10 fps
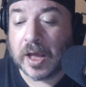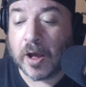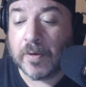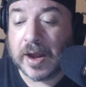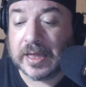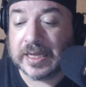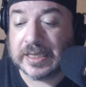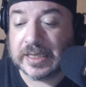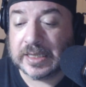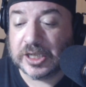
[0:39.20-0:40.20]
All right,
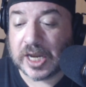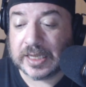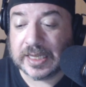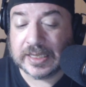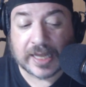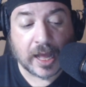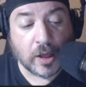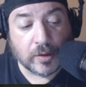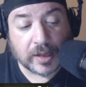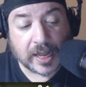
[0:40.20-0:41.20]
let's check this
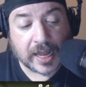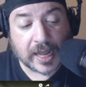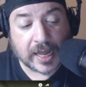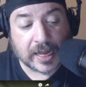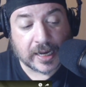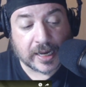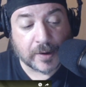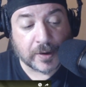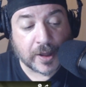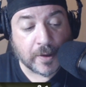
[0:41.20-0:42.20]
out, and
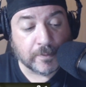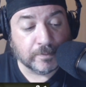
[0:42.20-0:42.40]
here we go.